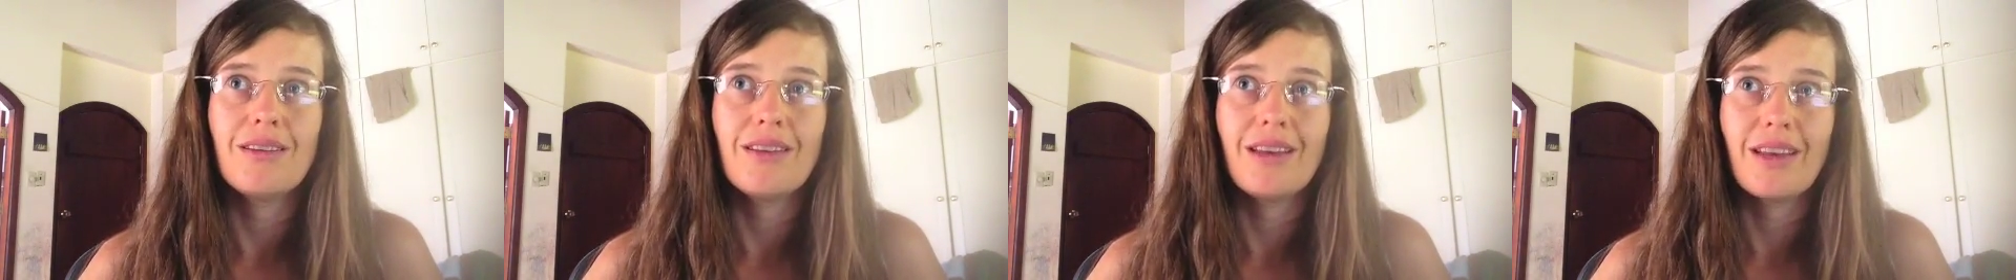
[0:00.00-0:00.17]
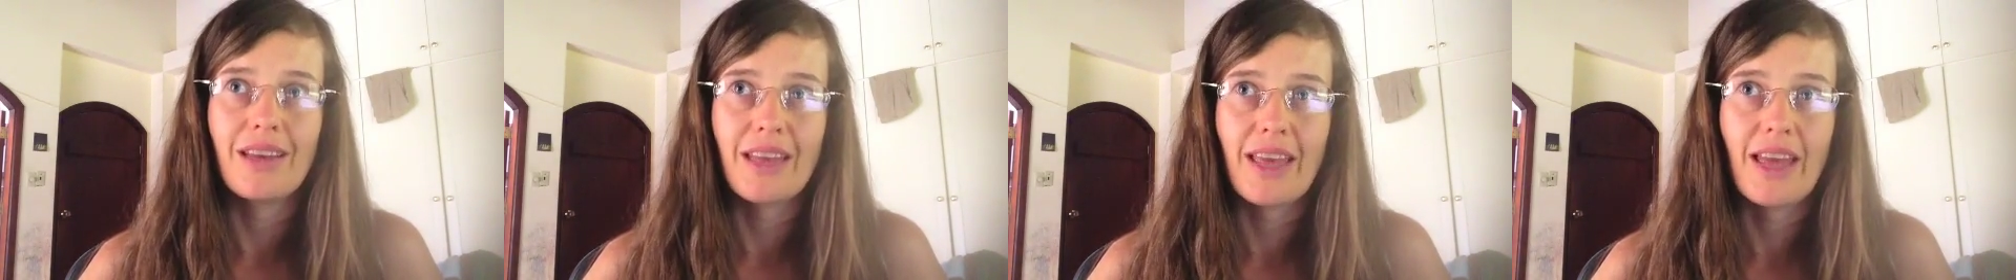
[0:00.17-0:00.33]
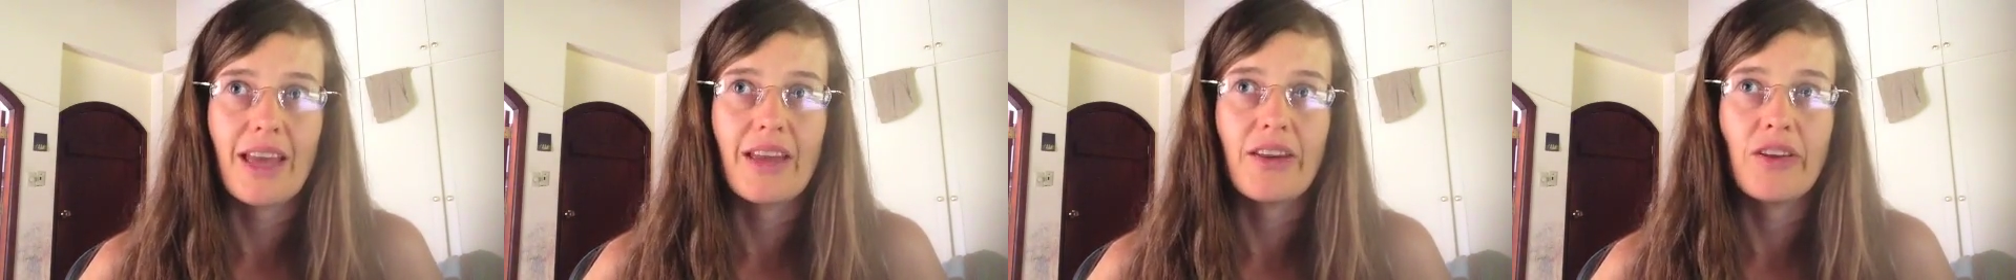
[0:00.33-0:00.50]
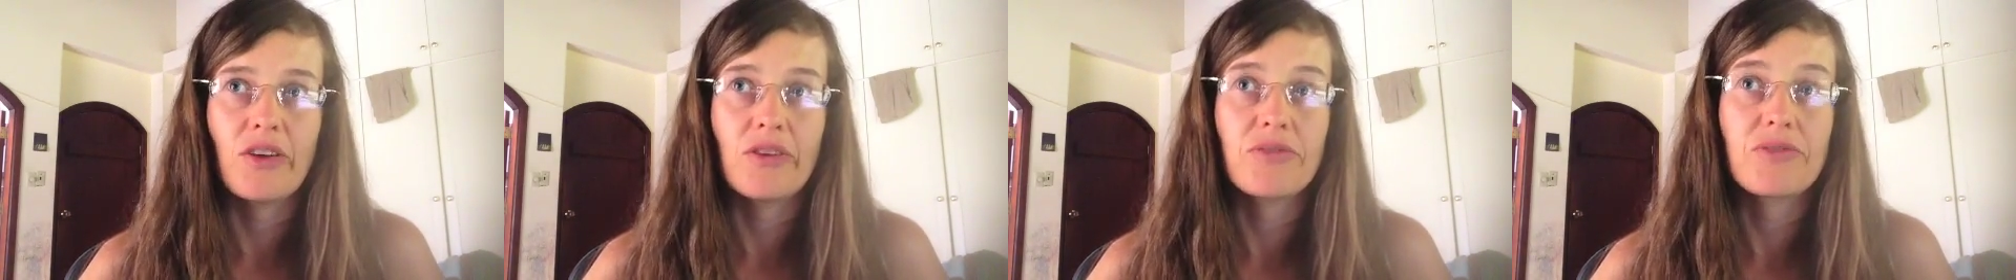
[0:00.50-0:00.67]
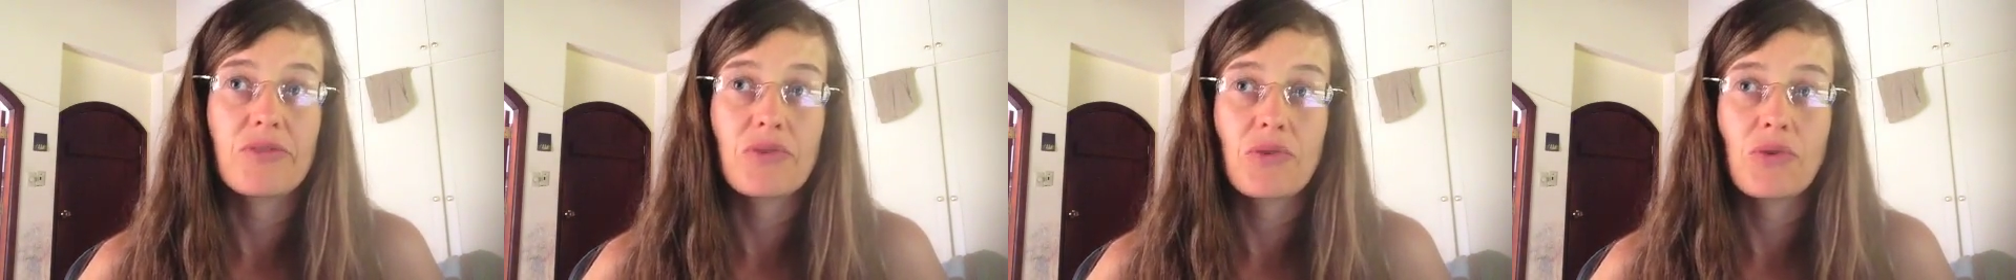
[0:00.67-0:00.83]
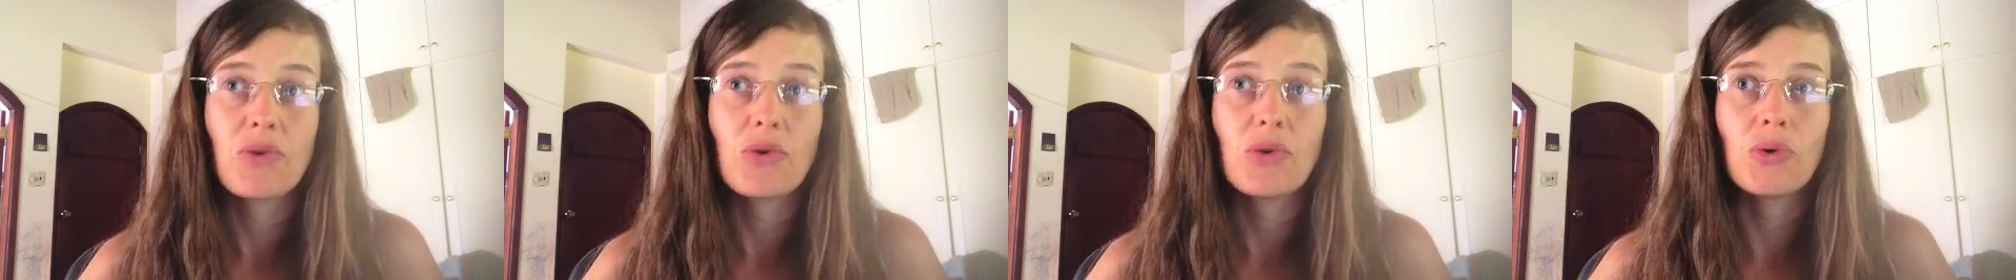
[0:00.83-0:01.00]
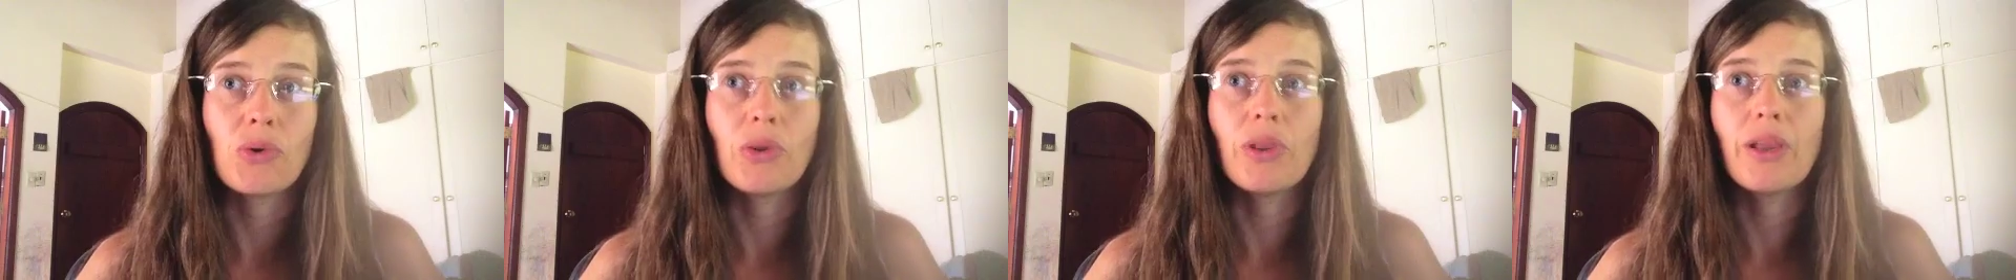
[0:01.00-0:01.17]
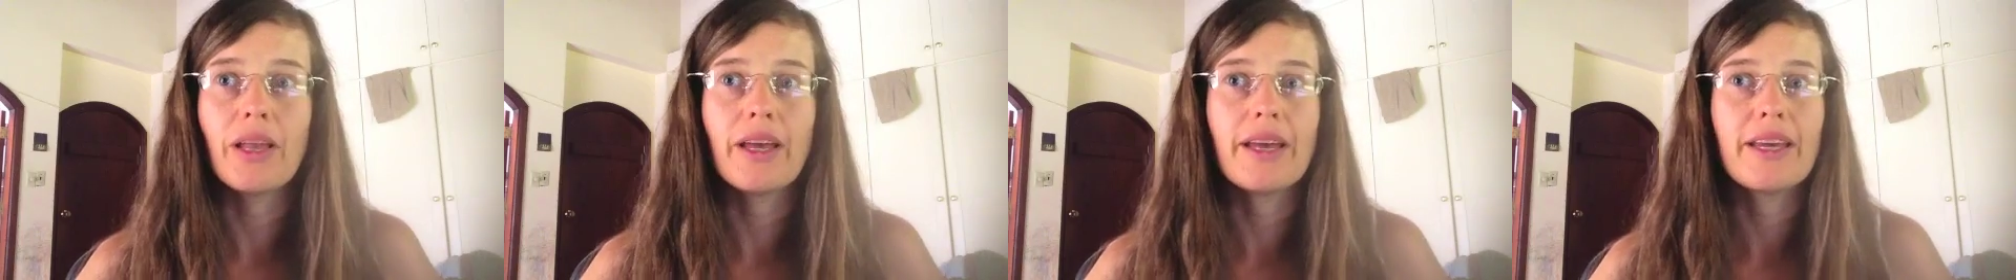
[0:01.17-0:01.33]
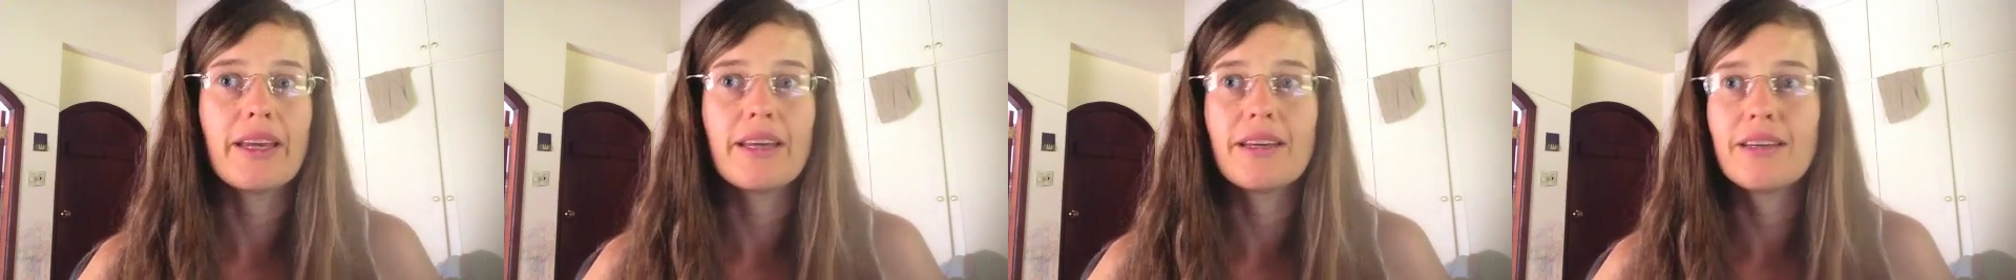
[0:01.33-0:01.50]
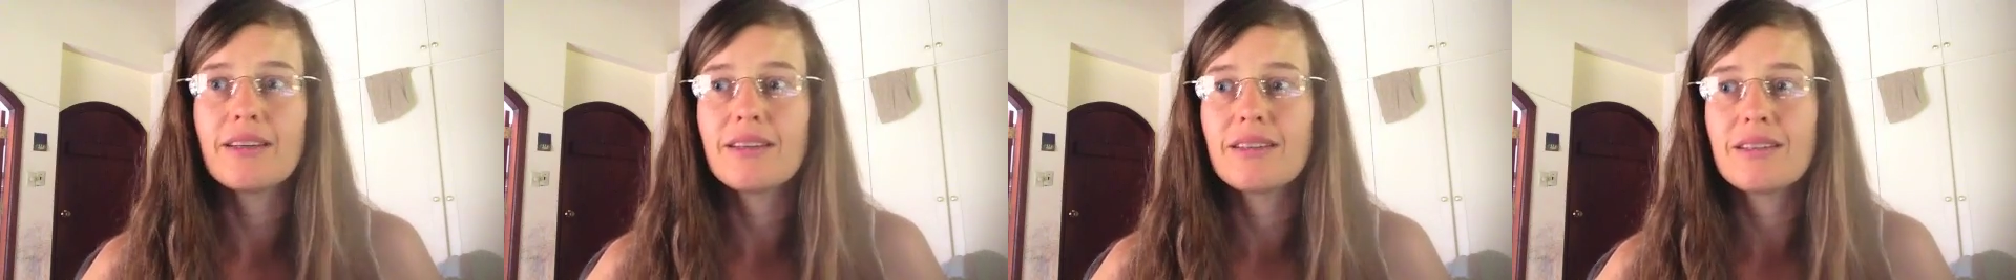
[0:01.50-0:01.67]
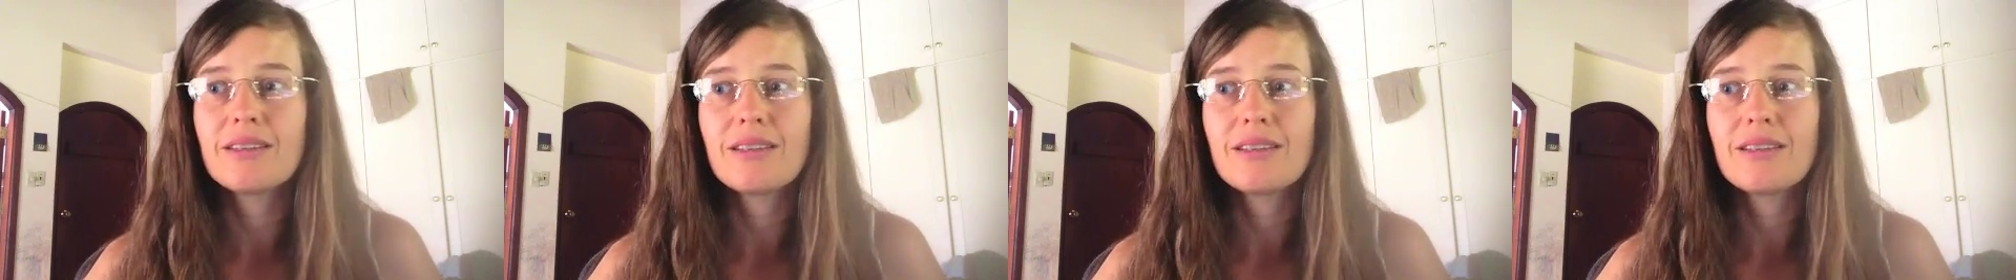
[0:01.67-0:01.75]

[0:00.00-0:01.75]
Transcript: again, overall, like,